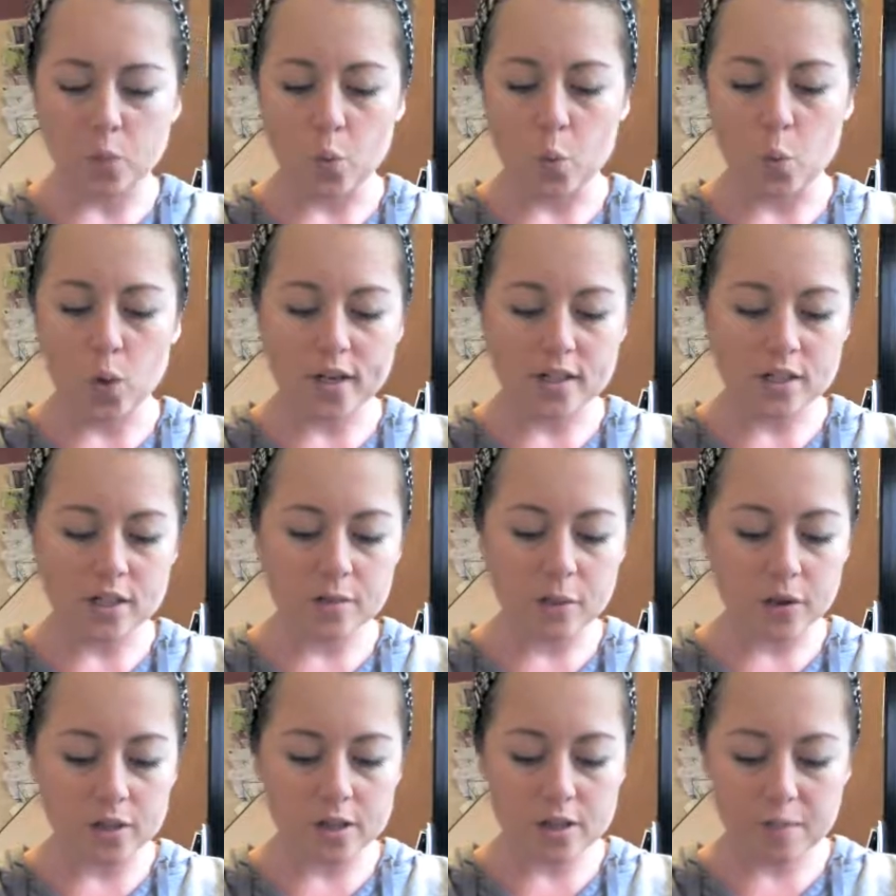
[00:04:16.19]
when to
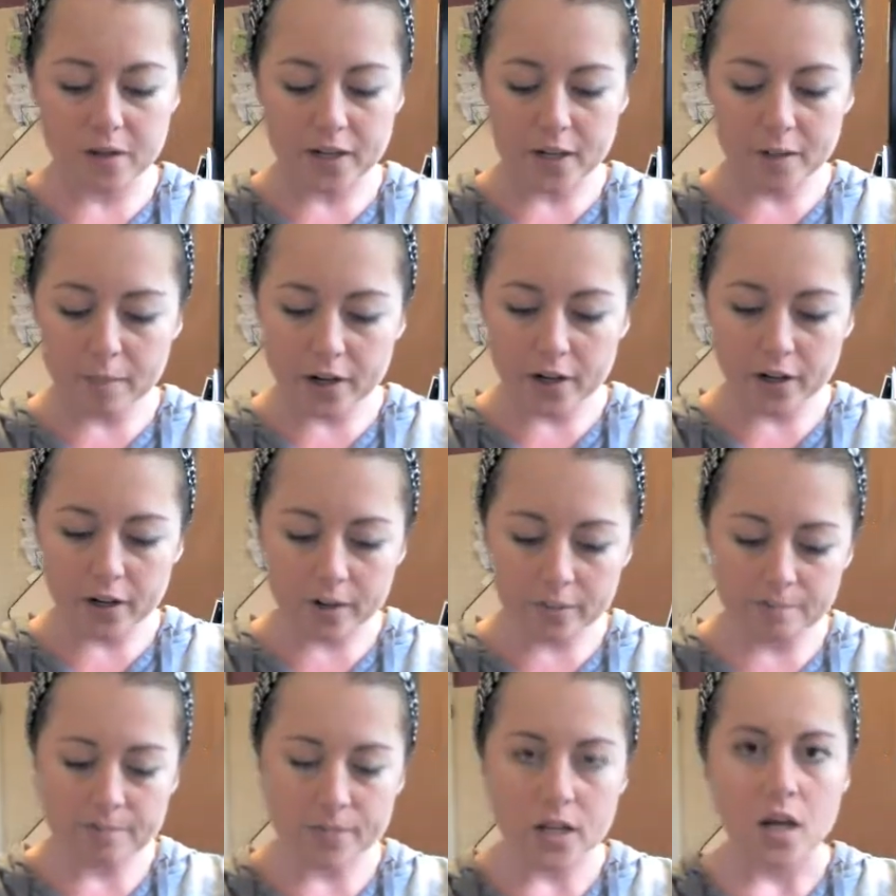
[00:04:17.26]
put in the peanut butter,
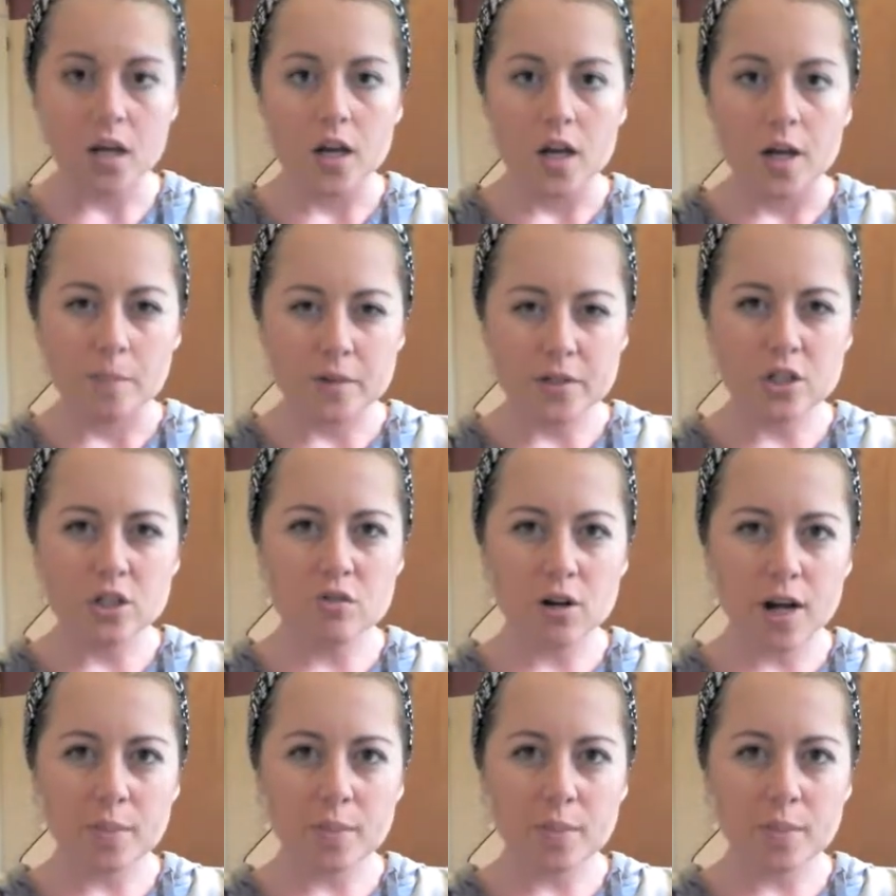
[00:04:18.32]
but you know what?